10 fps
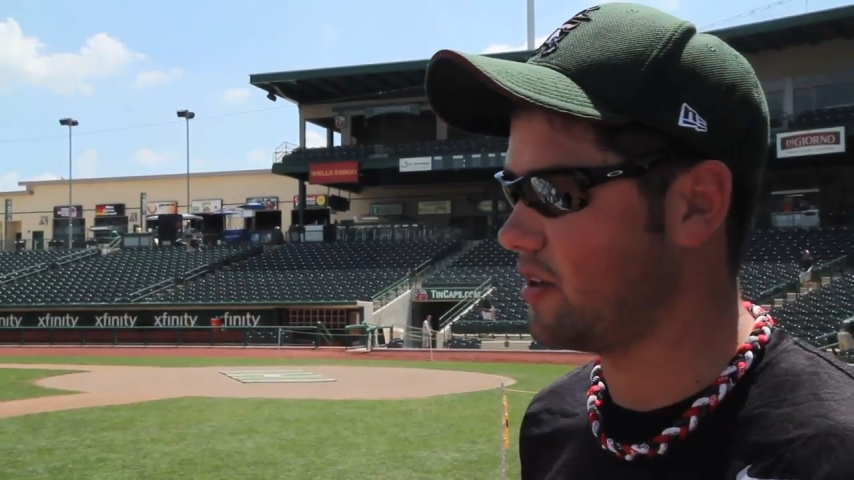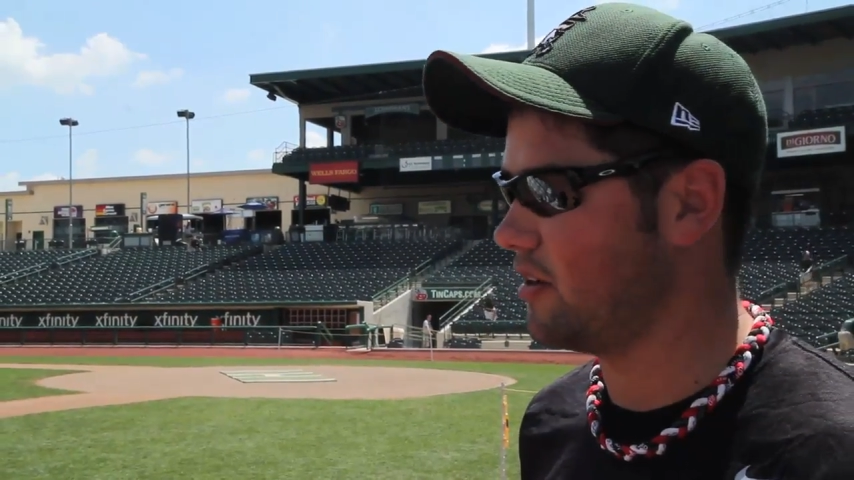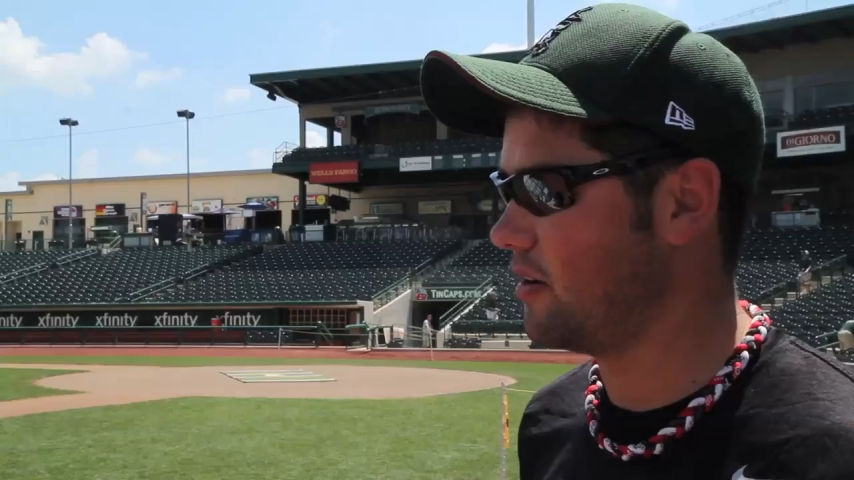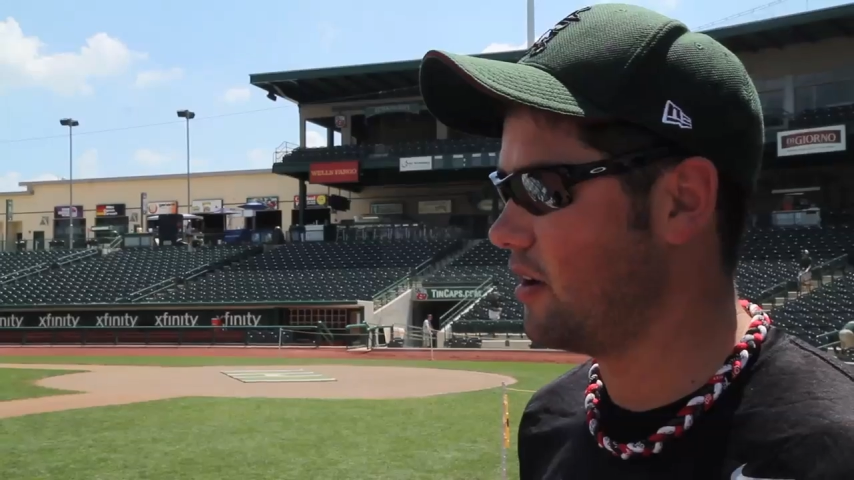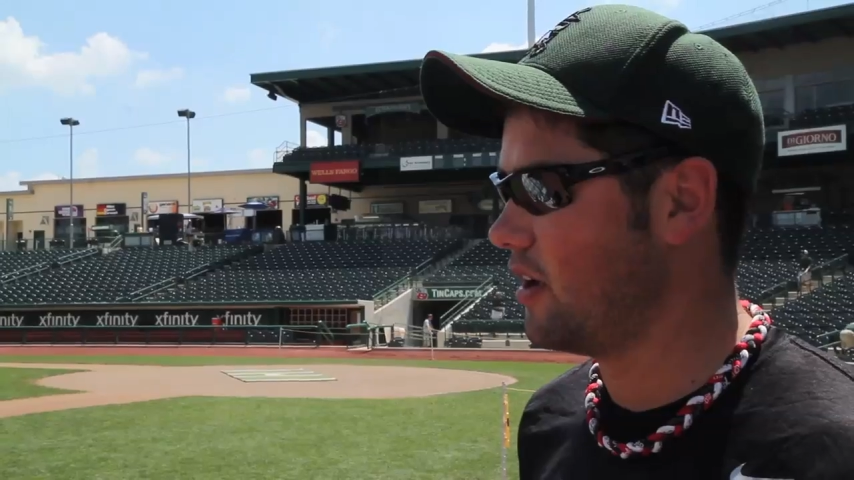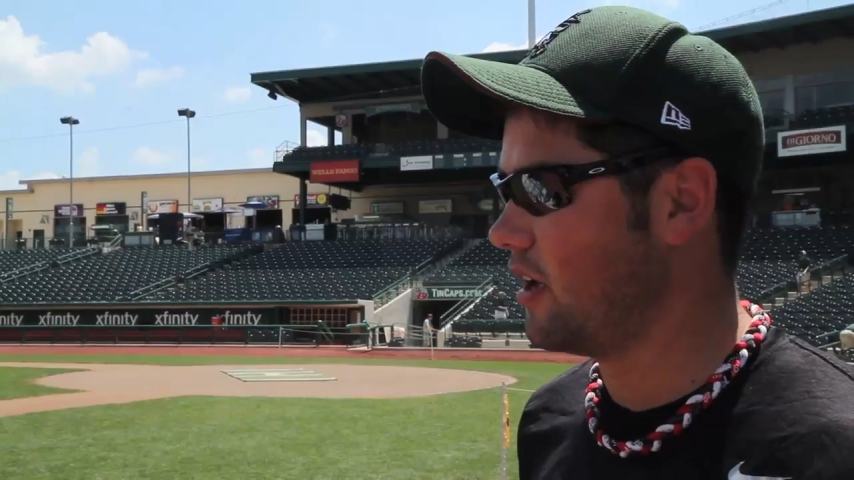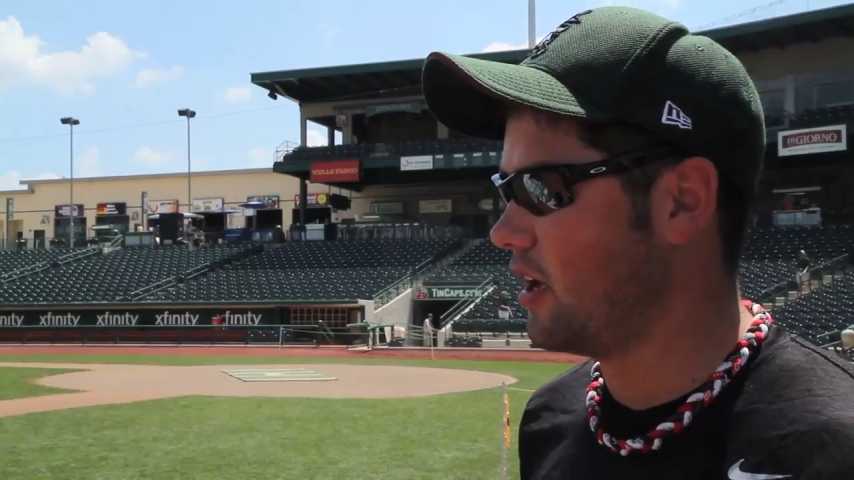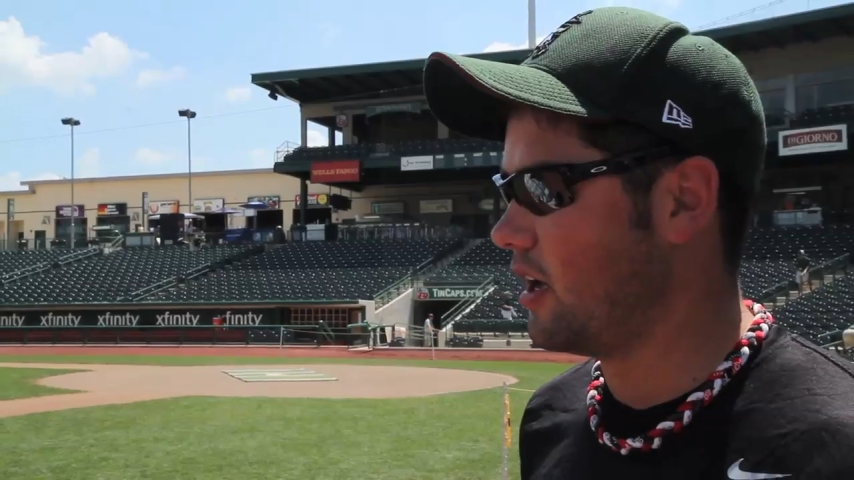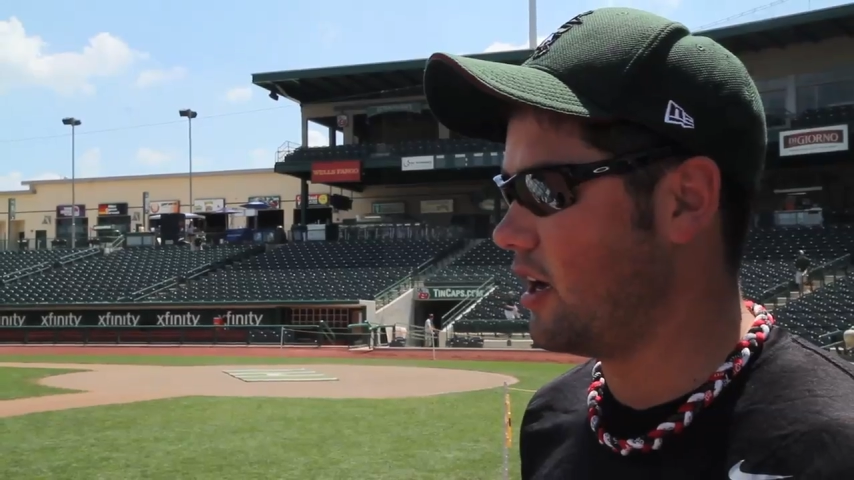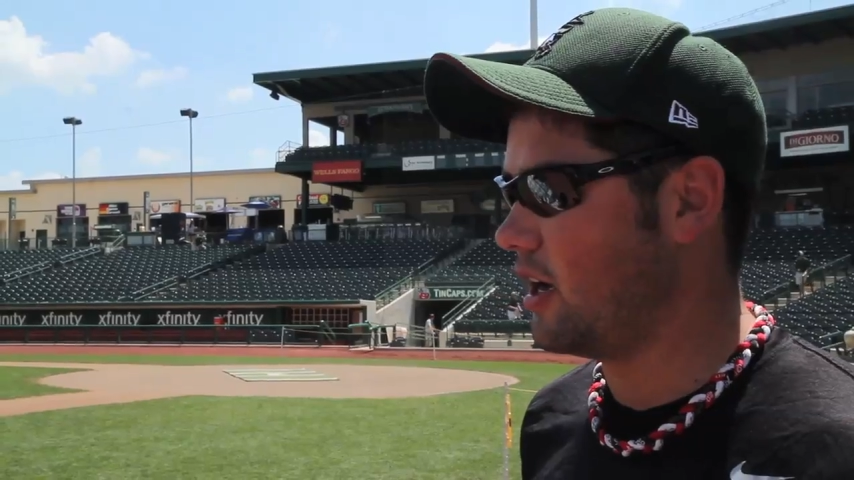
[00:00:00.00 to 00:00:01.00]
So
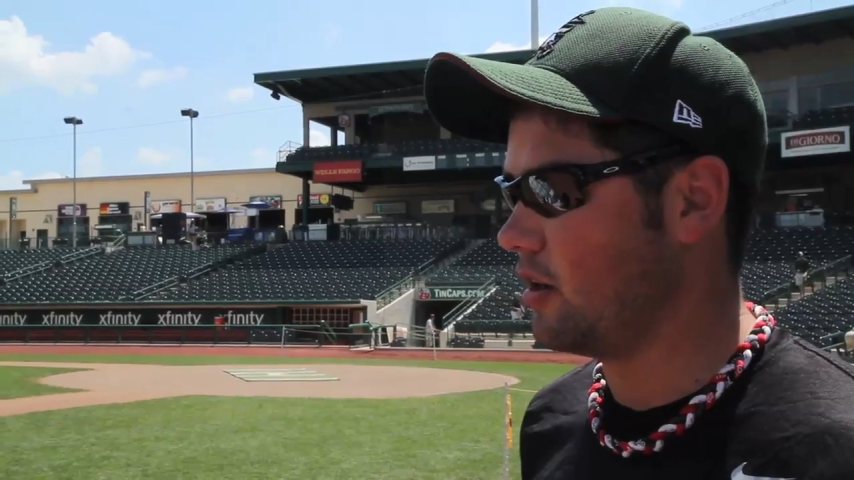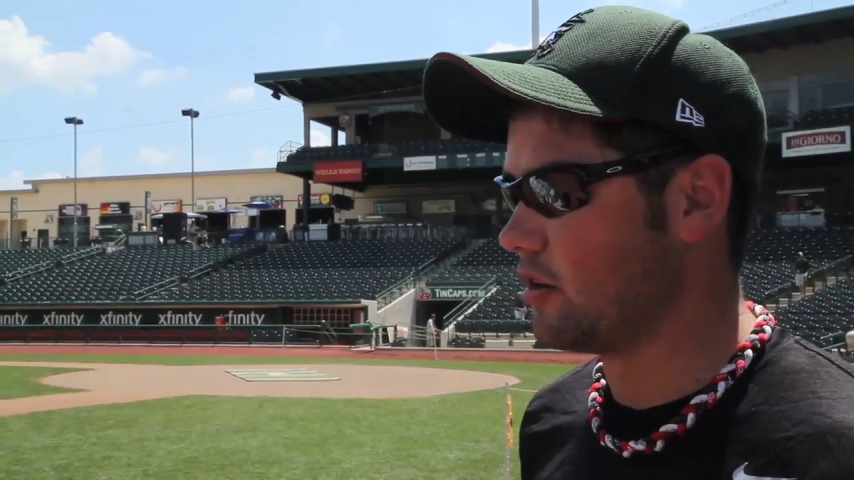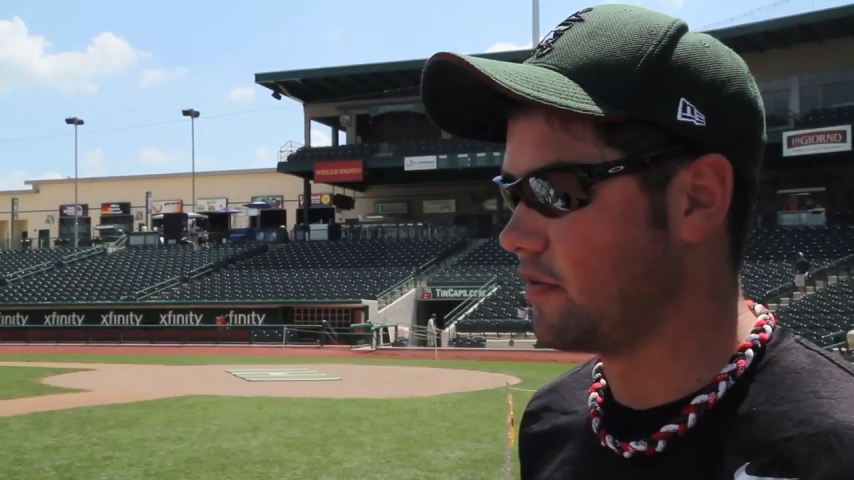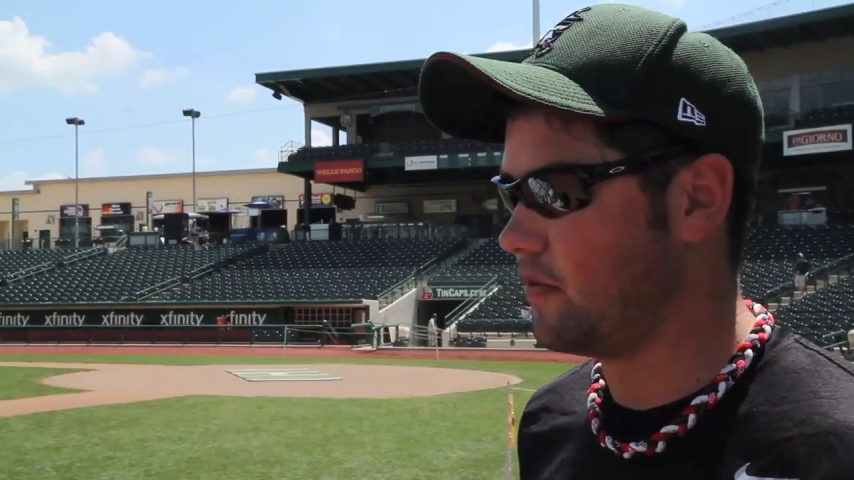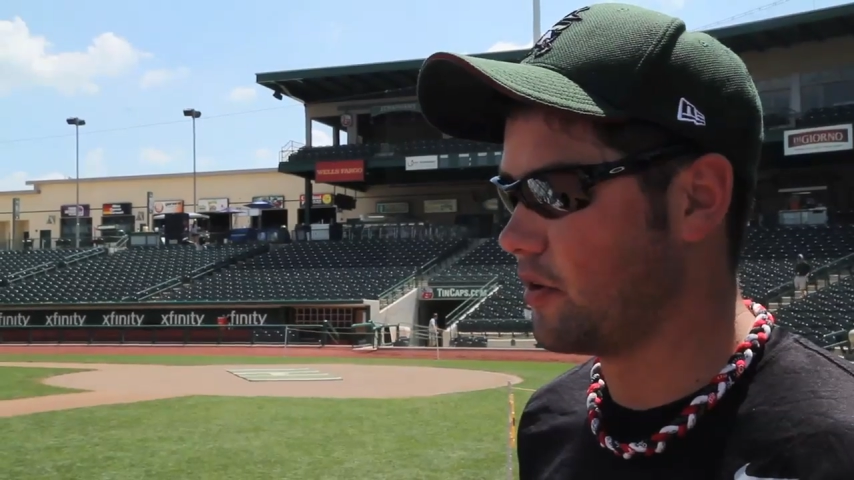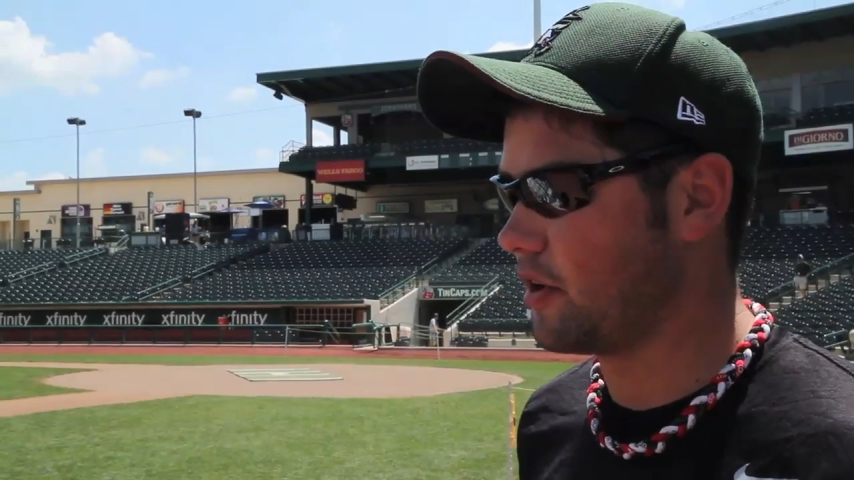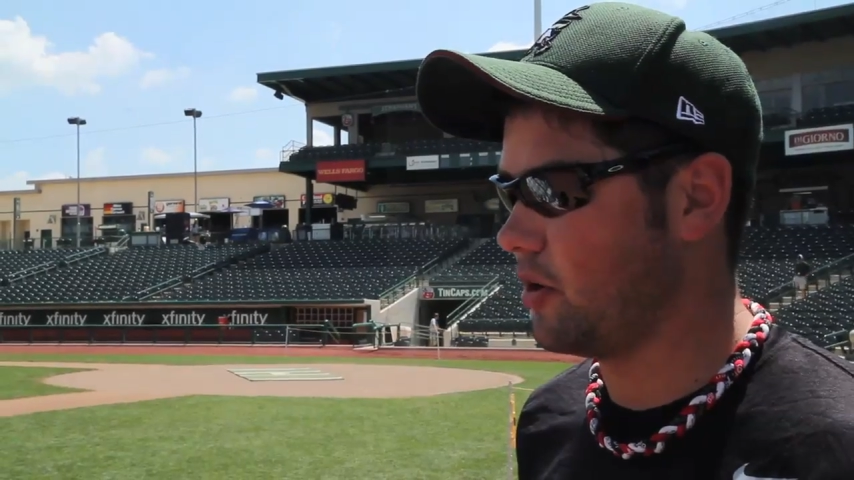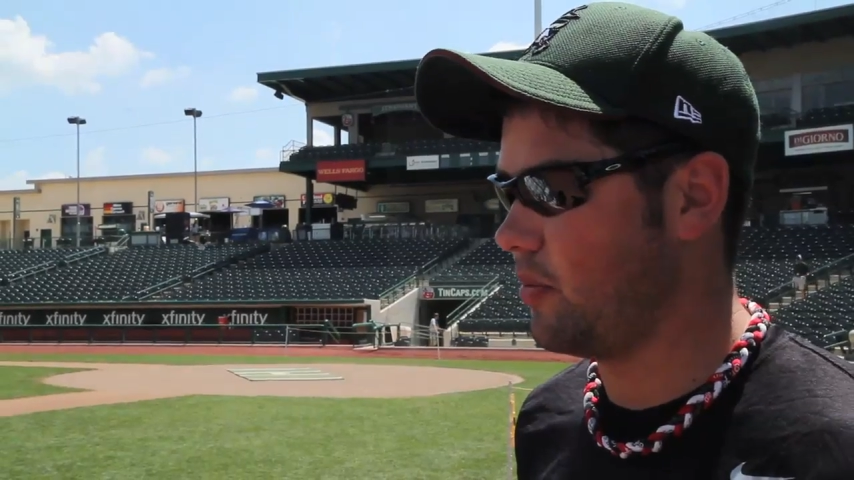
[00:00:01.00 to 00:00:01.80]
looking forward to go